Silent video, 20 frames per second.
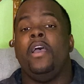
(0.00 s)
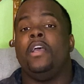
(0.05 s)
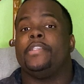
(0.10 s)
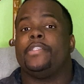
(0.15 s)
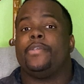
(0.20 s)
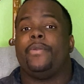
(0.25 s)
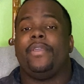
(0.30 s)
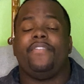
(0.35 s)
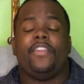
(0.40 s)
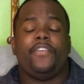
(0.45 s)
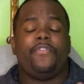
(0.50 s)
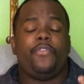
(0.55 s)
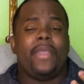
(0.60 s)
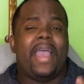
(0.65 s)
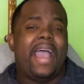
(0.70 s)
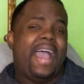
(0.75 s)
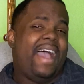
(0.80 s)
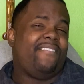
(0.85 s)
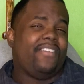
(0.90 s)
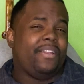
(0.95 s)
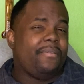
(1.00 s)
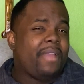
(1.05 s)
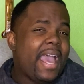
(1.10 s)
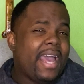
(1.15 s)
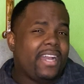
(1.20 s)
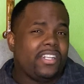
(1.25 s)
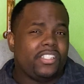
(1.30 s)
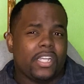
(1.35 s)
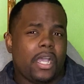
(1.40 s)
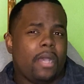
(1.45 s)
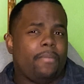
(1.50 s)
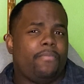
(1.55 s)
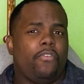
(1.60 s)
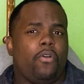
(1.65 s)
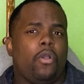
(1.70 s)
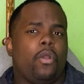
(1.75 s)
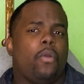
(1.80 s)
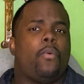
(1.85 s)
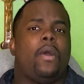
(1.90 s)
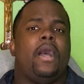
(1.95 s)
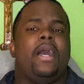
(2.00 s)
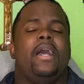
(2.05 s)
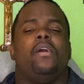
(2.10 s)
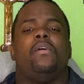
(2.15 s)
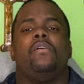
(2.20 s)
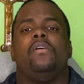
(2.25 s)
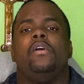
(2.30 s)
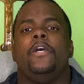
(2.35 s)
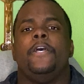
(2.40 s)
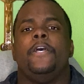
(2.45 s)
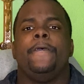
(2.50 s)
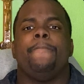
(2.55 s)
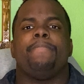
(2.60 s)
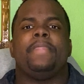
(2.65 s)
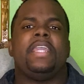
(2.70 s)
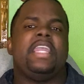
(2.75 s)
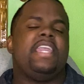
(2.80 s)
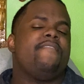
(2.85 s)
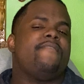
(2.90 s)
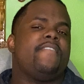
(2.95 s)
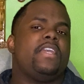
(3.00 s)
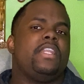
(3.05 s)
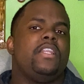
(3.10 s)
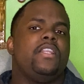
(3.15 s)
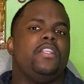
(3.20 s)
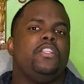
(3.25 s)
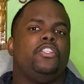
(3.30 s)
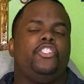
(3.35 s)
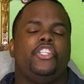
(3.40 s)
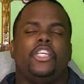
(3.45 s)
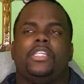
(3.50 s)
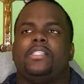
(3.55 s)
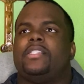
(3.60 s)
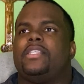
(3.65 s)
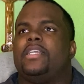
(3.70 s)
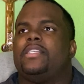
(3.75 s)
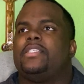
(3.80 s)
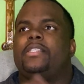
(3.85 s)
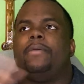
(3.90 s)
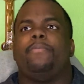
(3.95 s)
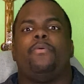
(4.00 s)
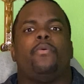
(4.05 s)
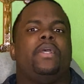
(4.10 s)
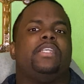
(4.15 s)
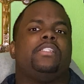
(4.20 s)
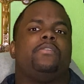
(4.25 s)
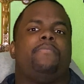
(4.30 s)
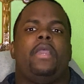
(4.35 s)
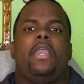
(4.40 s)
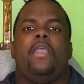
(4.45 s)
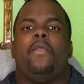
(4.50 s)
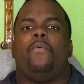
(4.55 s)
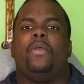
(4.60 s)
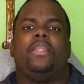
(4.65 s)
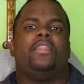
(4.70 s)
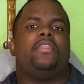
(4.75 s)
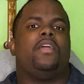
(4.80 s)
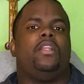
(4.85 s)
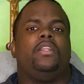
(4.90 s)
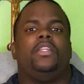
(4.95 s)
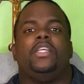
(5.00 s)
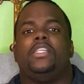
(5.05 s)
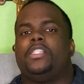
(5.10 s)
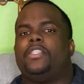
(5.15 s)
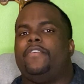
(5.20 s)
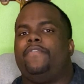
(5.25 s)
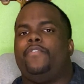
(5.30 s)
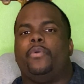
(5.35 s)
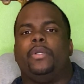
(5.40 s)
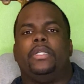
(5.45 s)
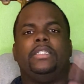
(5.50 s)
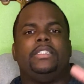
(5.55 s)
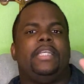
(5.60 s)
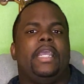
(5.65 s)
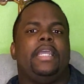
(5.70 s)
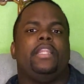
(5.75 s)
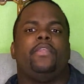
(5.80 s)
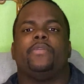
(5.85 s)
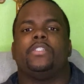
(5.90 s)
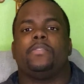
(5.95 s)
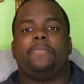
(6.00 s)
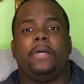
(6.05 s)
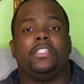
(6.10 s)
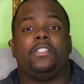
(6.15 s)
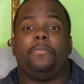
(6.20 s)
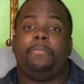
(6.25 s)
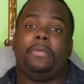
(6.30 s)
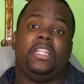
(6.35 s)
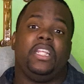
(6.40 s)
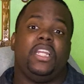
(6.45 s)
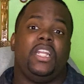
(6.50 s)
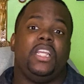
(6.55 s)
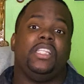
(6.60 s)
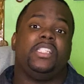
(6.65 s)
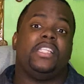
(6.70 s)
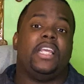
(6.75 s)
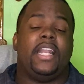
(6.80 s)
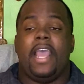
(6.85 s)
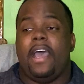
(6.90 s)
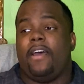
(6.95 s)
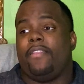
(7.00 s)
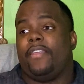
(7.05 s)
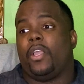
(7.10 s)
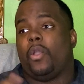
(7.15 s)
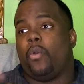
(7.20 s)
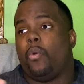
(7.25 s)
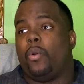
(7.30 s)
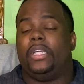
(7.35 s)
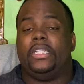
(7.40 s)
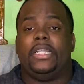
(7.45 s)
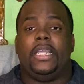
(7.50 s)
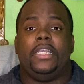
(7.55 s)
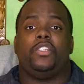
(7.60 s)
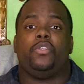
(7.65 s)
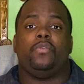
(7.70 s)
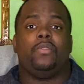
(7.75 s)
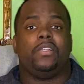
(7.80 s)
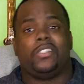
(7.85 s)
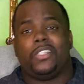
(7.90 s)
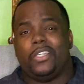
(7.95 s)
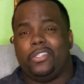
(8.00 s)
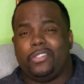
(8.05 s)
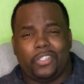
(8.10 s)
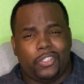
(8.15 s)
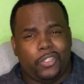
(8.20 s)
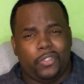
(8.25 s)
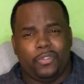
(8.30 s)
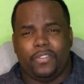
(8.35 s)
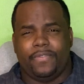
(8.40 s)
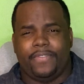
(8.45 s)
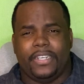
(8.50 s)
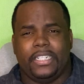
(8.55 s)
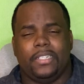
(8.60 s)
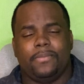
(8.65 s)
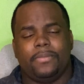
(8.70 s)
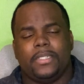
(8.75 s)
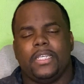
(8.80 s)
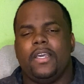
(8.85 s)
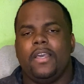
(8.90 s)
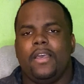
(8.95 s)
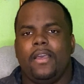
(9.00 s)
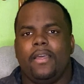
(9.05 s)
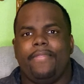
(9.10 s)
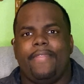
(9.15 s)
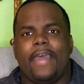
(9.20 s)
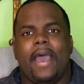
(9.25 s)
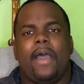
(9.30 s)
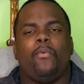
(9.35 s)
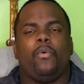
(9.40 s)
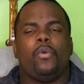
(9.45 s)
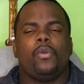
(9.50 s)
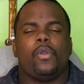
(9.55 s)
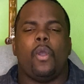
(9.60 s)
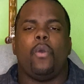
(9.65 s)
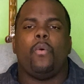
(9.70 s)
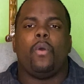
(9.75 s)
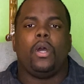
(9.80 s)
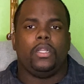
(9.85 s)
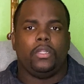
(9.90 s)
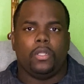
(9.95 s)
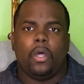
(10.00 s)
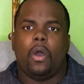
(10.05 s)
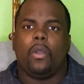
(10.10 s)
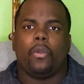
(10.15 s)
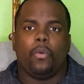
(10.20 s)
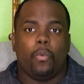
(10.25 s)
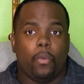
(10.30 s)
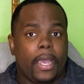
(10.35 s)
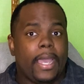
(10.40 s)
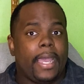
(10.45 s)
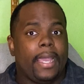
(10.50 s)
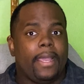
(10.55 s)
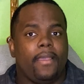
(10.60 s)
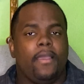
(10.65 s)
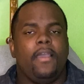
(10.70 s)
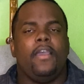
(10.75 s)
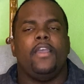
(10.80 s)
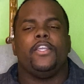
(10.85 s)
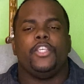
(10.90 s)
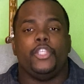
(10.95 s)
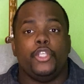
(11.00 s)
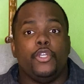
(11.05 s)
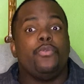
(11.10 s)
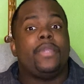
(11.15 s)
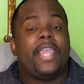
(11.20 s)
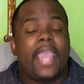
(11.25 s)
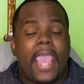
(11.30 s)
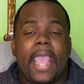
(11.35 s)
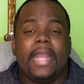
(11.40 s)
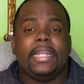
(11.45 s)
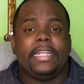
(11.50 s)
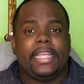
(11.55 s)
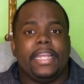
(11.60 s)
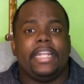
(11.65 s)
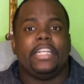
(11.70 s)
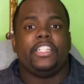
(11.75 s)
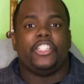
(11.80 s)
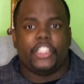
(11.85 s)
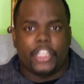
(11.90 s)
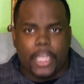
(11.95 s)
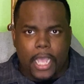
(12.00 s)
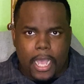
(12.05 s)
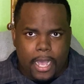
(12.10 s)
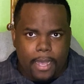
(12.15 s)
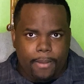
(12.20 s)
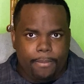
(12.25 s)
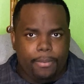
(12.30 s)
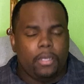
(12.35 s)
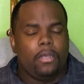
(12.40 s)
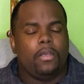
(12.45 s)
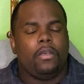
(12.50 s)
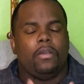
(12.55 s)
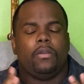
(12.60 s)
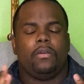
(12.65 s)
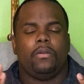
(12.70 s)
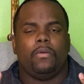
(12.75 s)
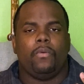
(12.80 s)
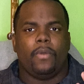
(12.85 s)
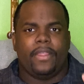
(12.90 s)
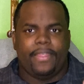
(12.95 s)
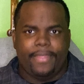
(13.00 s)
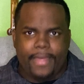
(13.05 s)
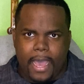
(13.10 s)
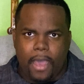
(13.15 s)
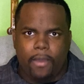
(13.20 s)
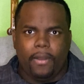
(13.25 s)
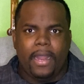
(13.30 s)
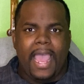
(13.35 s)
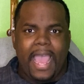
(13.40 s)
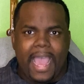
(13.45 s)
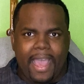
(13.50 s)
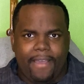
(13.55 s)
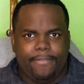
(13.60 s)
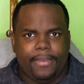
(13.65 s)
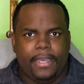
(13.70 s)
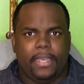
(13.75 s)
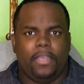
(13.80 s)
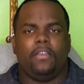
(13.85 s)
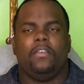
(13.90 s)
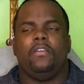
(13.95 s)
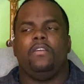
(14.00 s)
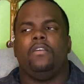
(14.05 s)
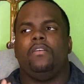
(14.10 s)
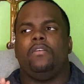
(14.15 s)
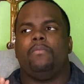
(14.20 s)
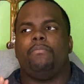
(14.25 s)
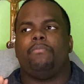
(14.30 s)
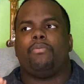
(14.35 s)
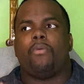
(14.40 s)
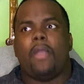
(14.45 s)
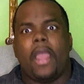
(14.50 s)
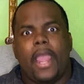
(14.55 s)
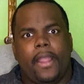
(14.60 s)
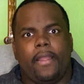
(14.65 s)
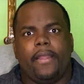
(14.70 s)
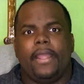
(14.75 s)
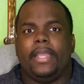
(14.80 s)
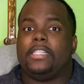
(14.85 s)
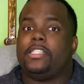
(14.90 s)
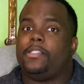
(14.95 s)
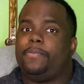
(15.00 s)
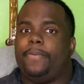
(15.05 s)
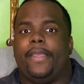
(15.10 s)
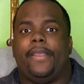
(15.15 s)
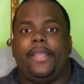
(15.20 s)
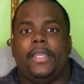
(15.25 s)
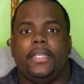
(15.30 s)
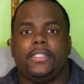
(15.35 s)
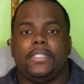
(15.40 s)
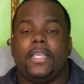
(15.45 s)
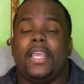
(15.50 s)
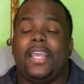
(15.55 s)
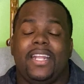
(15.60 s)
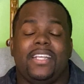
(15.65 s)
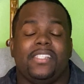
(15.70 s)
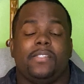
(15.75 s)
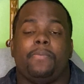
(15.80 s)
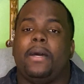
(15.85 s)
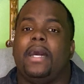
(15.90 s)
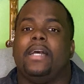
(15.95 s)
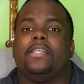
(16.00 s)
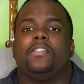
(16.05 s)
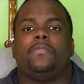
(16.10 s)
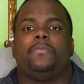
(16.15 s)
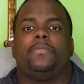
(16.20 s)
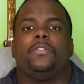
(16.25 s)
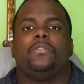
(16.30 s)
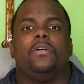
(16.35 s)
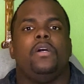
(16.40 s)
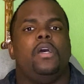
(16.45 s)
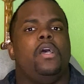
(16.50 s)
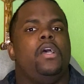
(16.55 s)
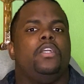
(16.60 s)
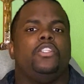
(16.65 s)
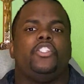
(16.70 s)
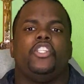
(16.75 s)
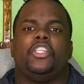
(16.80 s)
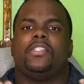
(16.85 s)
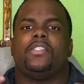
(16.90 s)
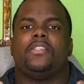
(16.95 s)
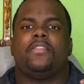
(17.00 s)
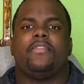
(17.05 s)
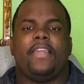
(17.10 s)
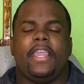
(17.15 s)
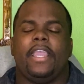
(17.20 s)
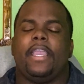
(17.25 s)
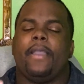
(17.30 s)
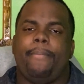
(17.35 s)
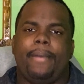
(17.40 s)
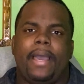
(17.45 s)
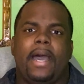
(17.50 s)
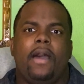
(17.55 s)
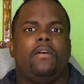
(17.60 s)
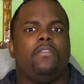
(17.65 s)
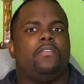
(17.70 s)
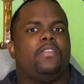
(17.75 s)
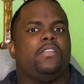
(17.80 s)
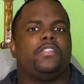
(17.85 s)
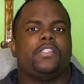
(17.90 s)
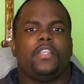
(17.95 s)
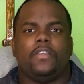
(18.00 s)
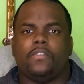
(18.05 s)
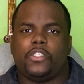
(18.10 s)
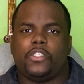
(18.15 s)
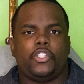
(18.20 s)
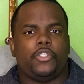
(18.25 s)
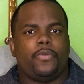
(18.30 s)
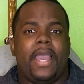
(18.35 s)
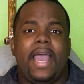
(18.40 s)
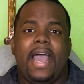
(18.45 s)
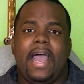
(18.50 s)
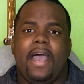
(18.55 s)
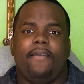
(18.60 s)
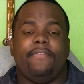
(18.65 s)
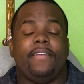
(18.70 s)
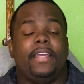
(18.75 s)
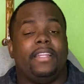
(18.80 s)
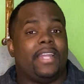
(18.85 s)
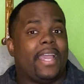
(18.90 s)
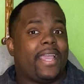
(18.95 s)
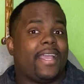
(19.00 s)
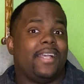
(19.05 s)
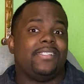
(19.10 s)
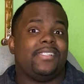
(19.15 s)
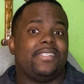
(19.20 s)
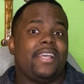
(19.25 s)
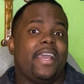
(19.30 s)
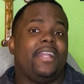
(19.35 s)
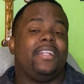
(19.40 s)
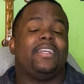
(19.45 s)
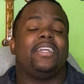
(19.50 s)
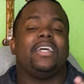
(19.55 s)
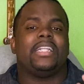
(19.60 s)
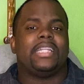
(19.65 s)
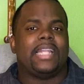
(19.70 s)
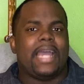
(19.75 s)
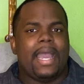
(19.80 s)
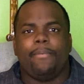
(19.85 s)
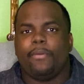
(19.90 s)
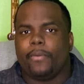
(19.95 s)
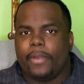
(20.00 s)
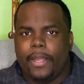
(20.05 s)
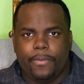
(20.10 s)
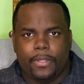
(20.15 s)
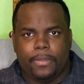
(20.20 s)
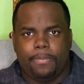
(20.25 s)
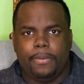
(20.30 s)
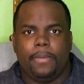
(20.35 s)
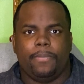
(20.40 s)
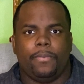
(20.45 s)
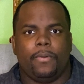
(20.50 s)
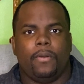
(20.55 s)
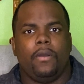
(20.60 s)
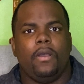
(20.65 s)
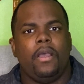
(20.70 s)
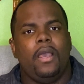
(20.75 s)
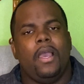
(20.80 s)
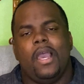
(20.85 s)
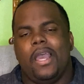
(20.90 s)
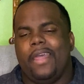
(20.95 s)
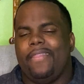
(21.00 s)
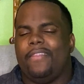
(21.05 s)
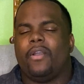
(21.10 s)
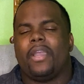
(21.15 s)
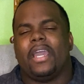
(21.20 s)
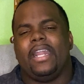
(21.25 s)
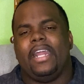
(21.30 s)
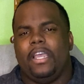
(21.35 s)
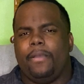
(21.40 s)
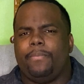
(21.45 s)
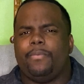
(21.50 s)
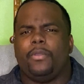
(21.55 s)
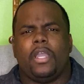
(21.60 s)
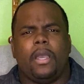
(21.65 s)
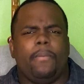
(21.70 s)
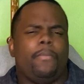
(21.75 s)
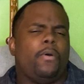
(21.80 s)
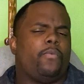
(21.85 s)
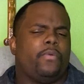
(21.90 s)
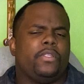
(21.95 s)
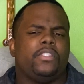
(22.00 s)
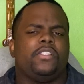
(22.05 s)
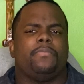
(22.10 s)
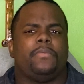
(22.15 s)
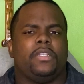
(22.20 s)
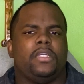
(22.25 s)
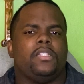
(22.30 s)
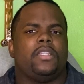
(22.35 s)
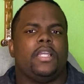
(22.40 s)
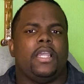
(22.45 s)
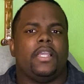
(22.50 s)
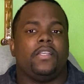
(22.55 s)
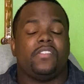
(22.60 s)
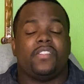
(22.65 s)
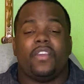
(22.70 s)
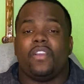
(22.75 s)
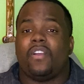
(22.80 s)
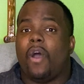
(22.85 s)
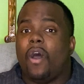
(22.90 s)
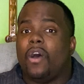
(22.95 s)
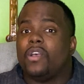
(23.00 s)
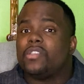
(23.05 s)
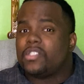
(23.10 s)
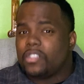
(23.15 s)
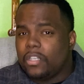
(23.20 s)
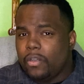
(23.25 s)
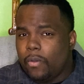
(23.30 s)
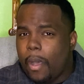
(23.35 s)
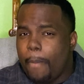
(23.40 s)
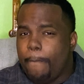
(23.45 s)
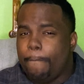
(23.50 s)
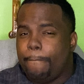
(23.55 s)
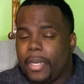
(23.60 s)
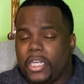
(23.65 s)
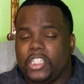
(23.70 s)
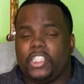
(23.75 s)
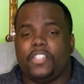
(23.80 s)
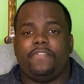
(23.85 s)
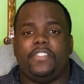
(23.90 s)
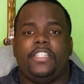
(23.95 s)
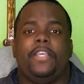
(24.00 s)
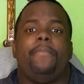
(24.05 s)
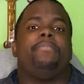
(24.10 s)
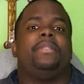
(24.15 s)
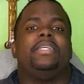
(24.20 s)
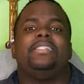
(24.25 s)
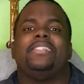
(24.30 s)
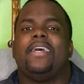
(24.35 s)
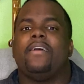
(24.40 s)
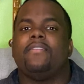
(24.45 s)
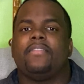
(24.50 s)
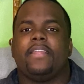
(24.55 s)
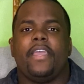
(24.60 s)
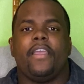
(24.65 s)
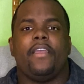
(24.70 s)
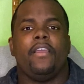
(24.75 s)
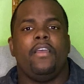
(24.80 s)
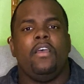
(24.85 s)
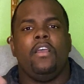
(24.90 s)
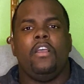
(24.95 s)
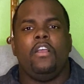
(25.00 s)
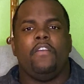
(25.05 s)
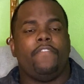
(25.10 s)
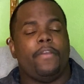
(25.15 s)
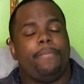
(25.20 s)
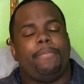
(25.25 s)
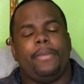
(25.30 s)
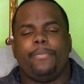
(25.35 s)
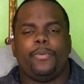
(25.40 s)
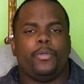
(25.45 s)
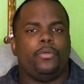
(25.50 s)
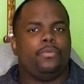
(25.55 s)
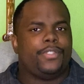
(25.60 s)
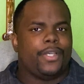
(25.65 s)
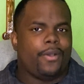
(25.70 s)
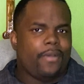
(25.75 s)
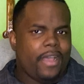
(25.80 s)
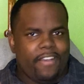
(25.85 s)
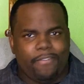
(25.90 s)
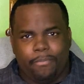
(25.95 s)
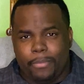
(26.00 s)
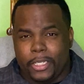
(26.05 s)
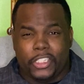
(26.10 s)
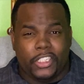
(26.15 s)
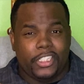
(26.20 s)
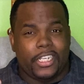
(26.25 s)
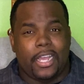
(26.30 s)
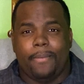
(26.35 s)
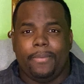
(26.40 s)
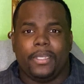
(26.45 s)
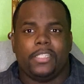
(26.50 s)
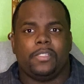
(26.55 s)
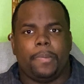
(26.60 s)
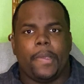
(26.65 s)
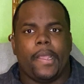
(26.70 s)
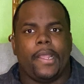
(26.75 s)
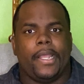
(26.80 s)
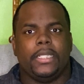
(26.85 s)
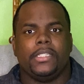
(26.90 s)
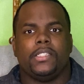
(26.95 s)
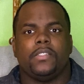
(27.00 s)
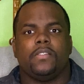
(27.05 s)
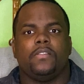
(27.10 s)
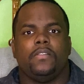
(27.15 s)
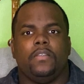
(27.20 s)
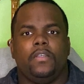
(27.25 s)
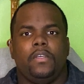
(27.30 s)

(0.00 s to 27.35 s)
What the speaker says: So even if you haven't had a job for a while, even just a simple resume with a list of your daily responsibilities and how they correlate to the skills that you developed, that will go a long way. You can get a job without having prior experience. It is possible. Just think about the skills have, and like I said, collaborate with people and they'll kind of help you come up with some good things. There are also a bunch of templates out there for people who don't have much job experience.